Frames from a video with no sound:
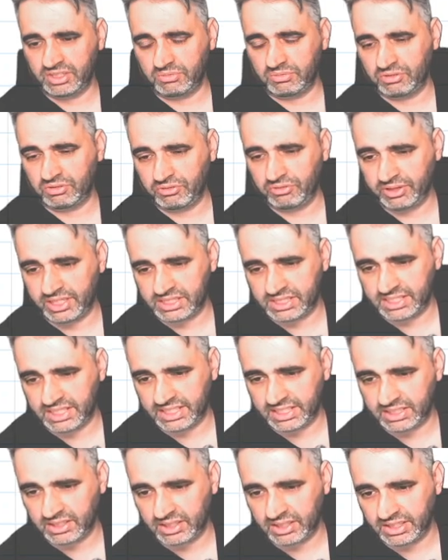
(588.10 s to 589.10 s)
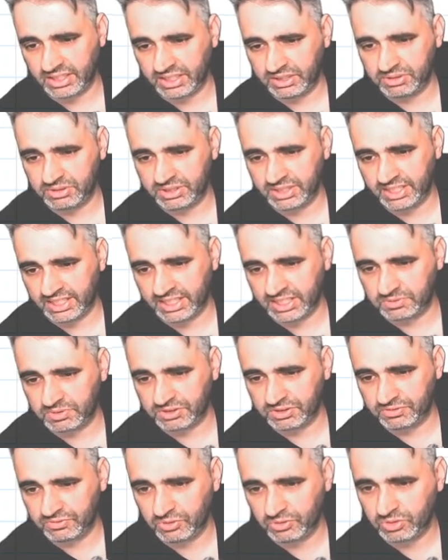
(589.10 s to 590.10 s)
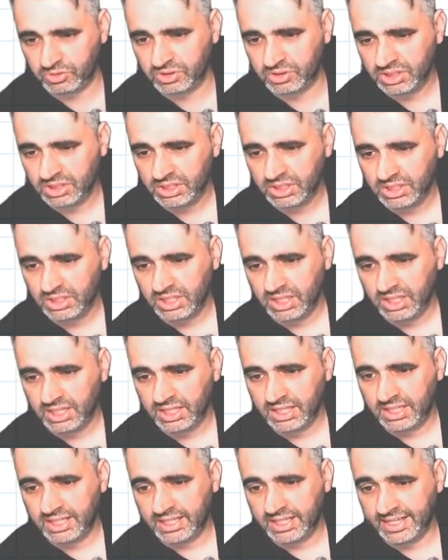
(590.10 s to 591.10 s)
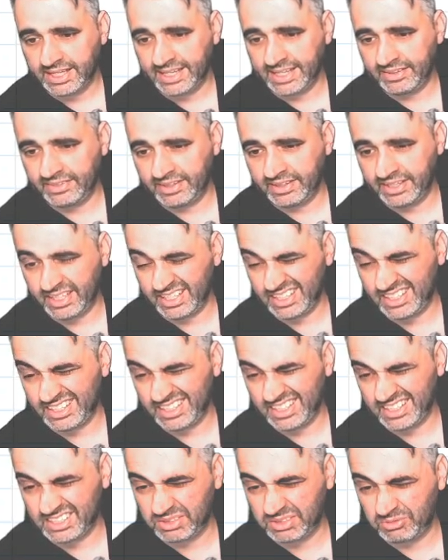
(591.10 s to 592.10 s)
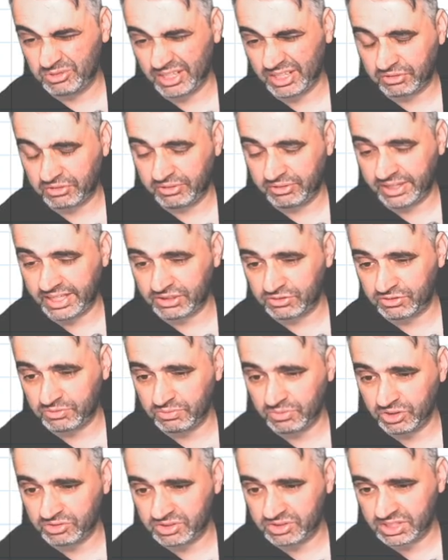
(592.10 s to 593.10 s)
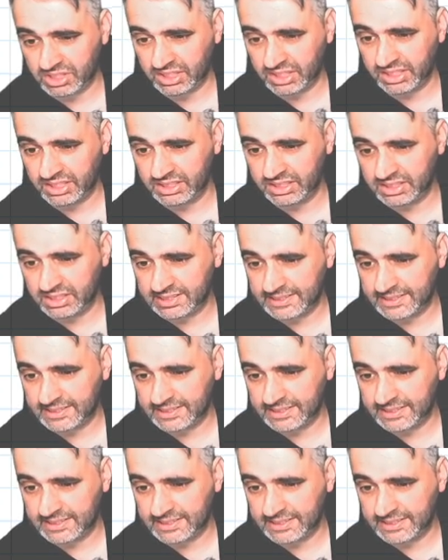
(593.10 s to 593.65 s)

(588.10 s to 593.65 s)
3x take 9 equals 8x plus 4. And then subtract 3x from both sides.